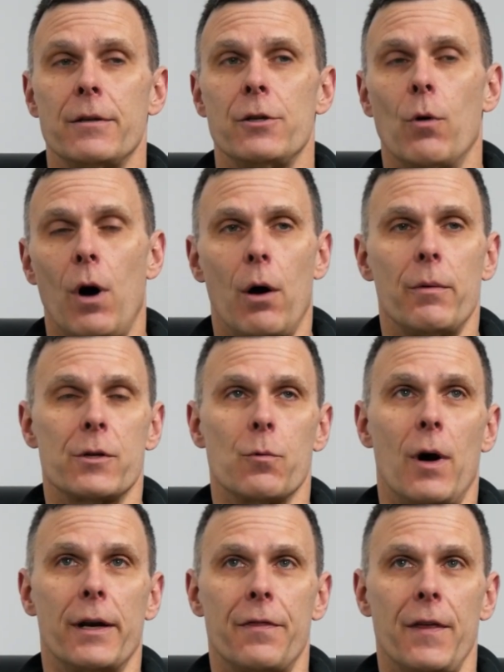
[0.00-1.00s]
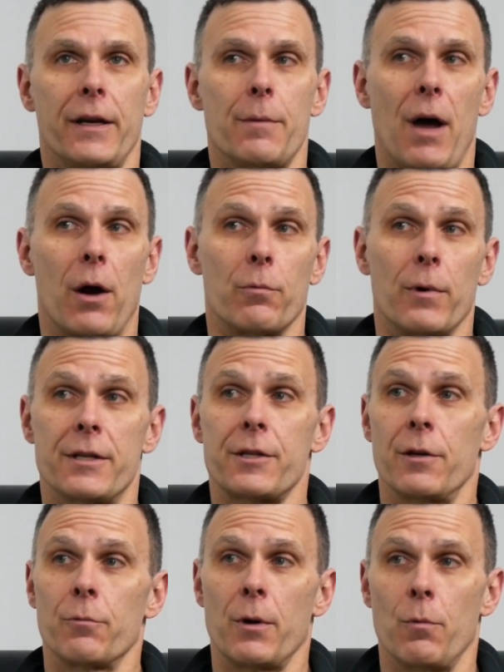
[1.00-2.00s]
you always want to think about risk
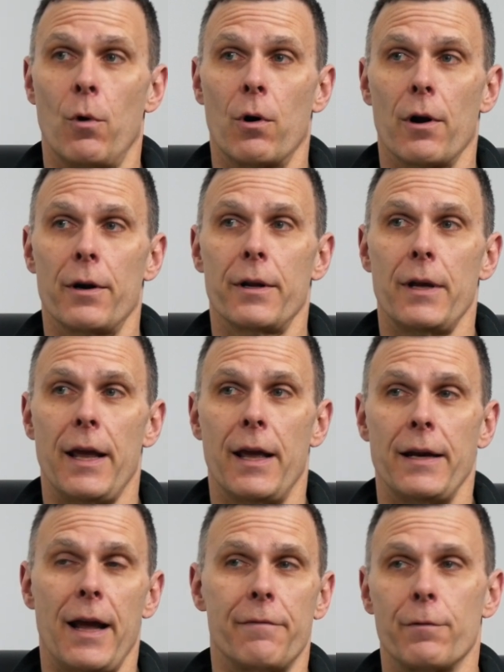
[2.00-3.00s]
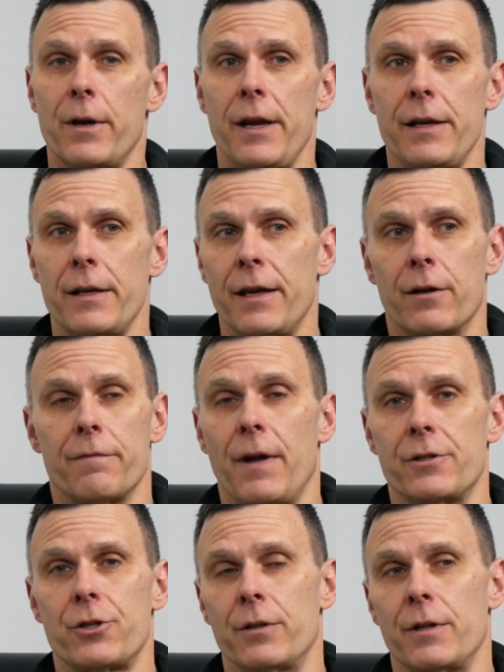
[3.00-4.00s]
and reward. And every
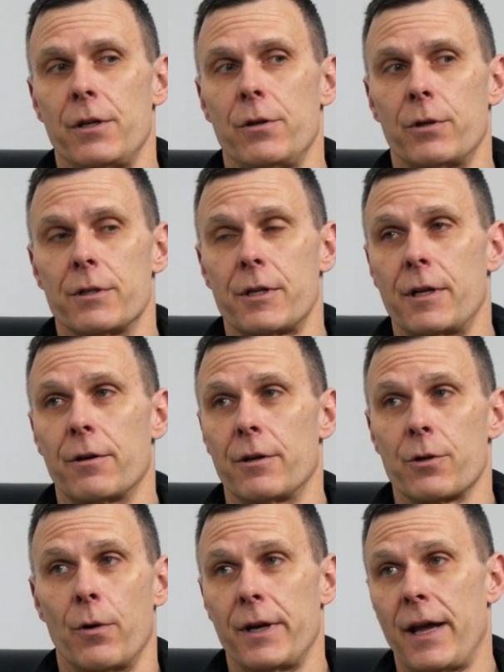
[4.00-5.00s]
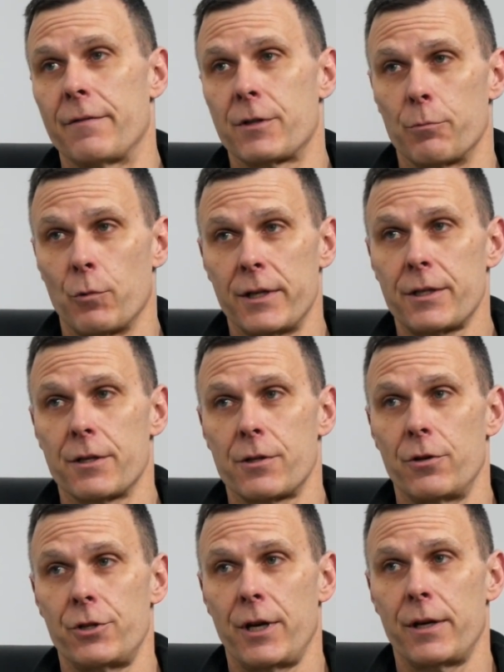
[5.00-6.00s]
intervention that you consider is going to have some risk
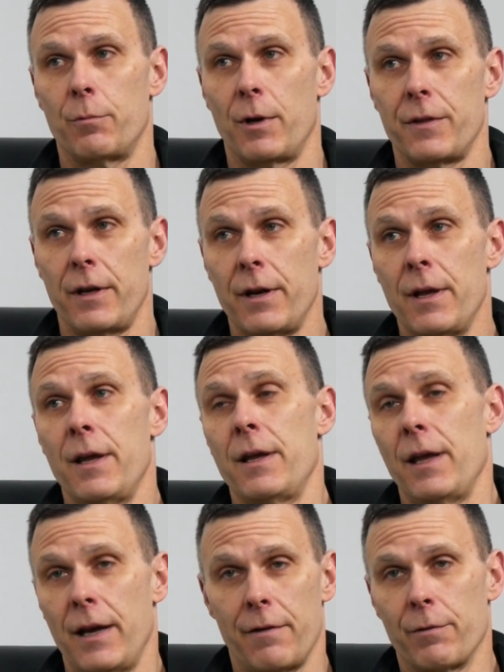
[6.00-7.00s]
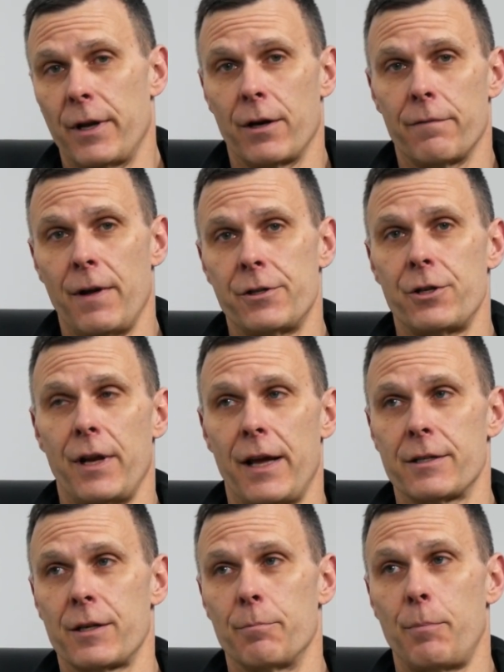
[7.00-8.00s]
associated with it, and every intervention
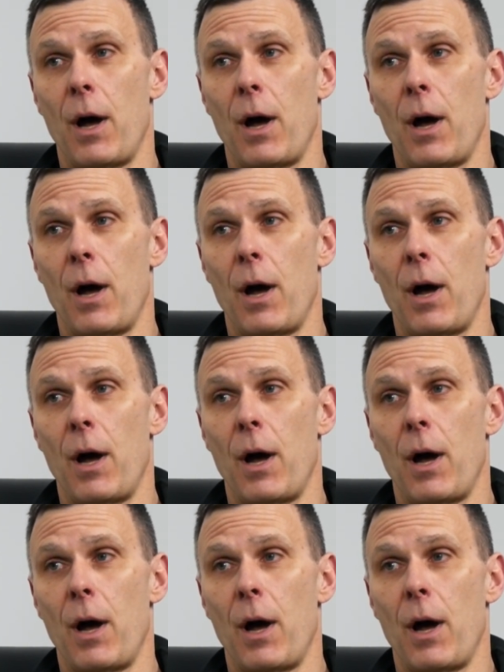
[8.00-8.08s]
has some